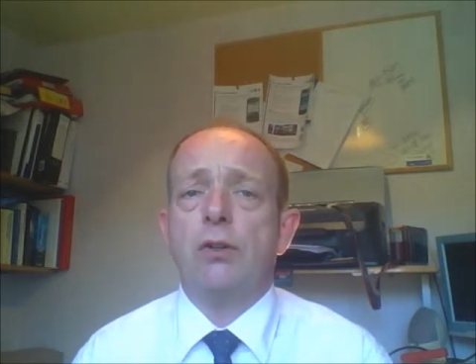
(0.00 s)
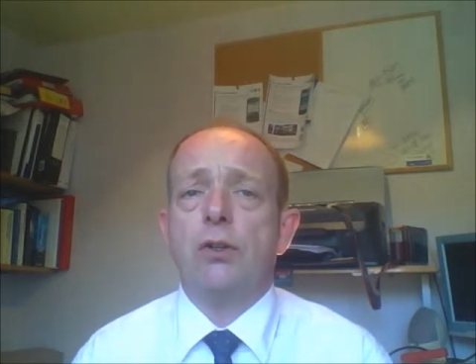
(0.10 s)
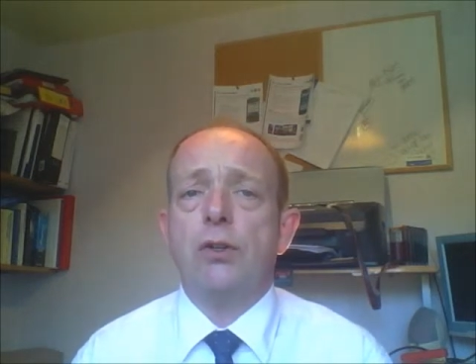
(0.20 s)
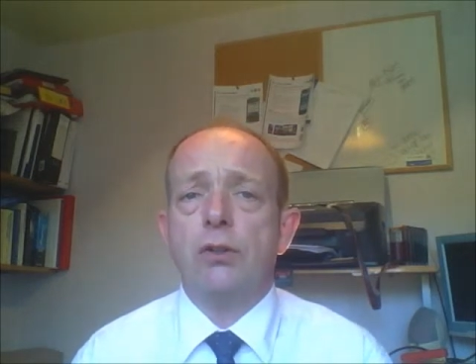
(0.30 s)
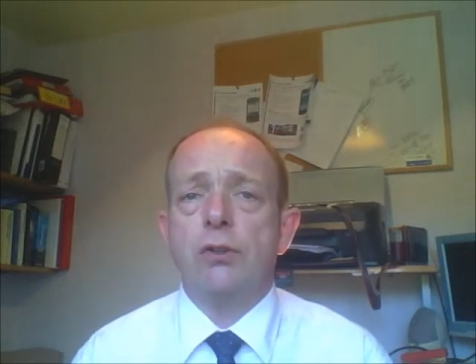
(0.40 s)

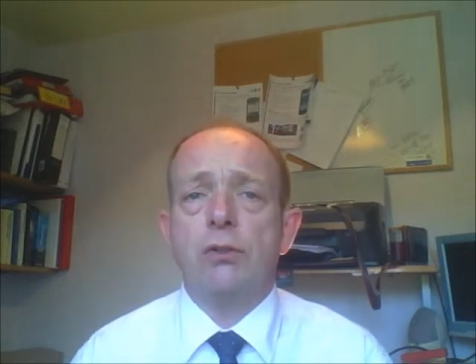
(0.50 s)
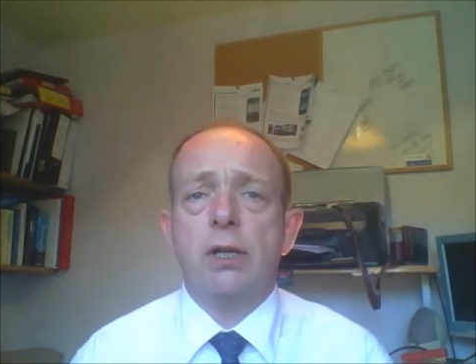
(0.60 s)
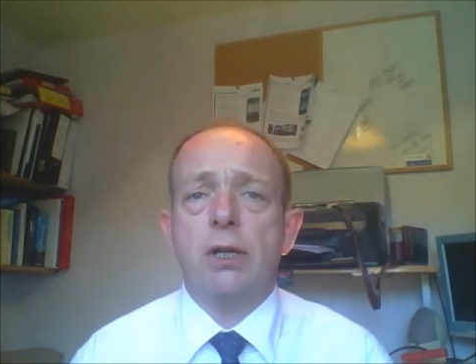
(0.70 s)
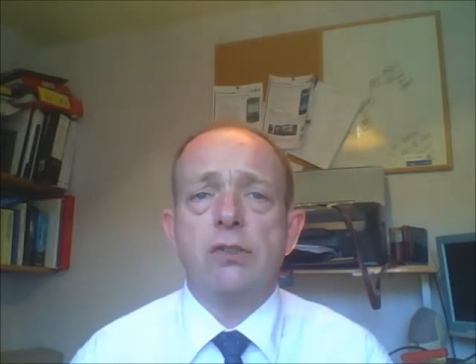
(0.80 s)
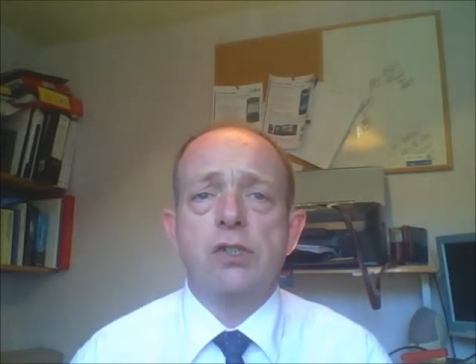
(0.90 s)
or you can
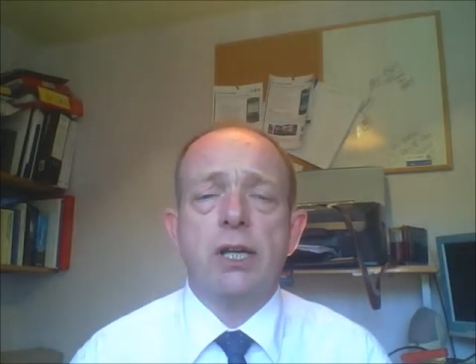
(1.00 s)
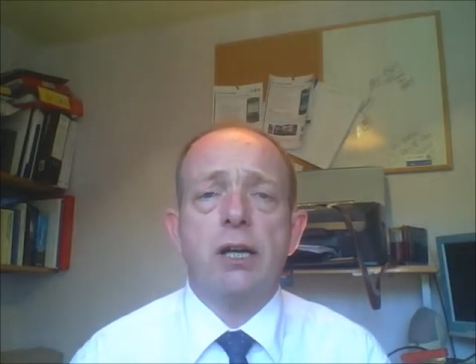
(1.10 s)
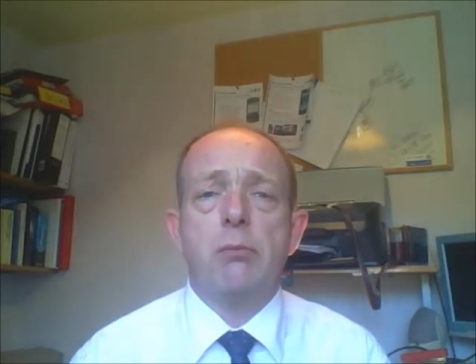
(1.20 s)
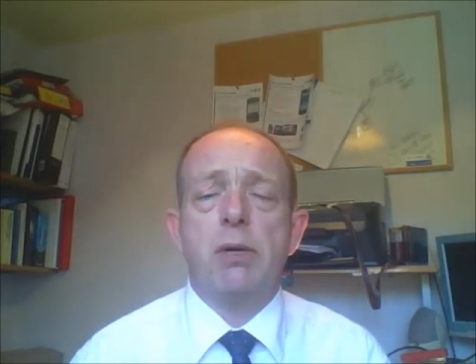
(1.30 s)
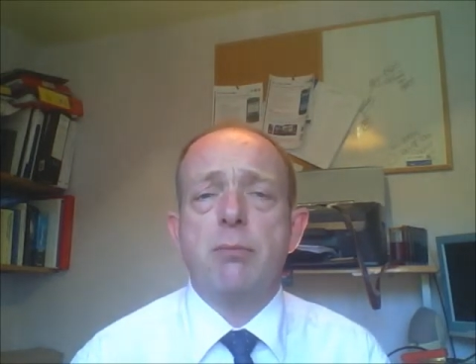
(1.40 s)
uh, check
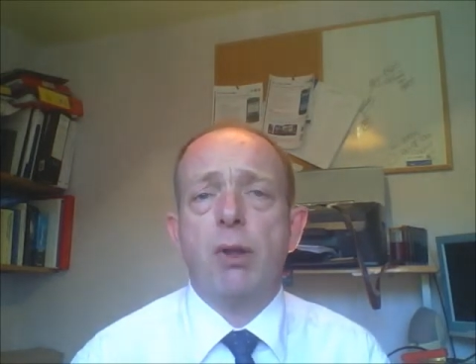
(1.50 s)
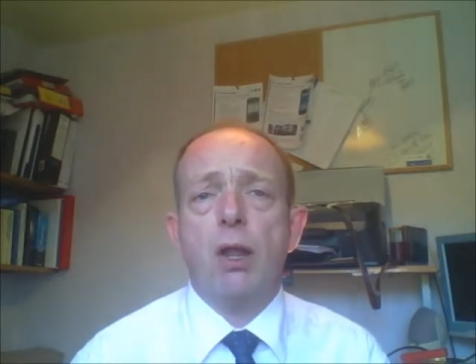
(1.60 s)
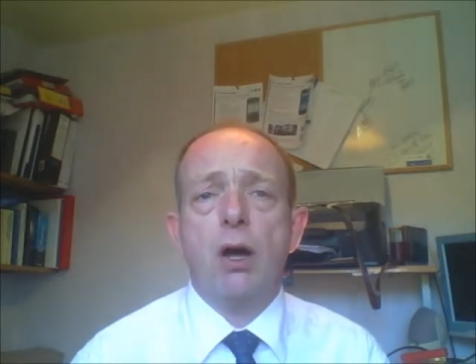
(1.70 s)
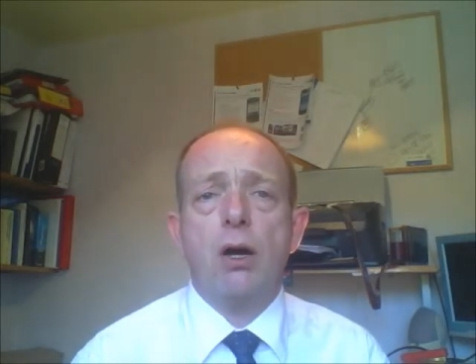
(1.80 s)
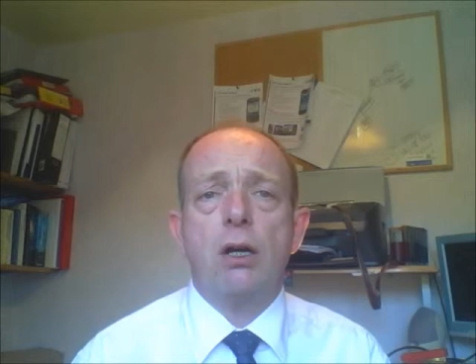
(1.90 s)
out my
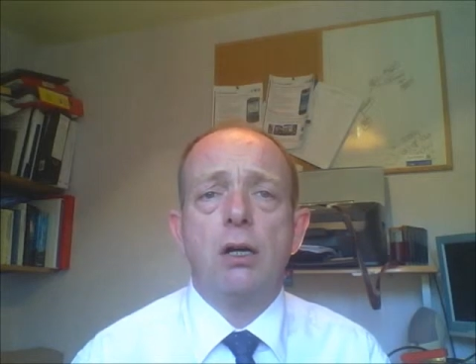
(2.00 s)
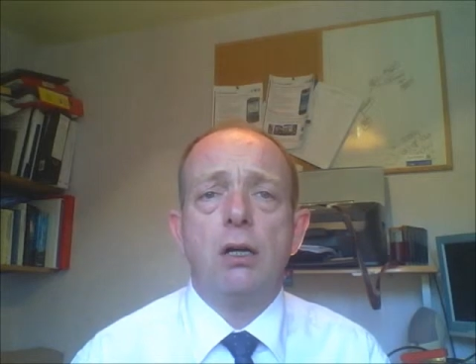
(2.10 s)
blog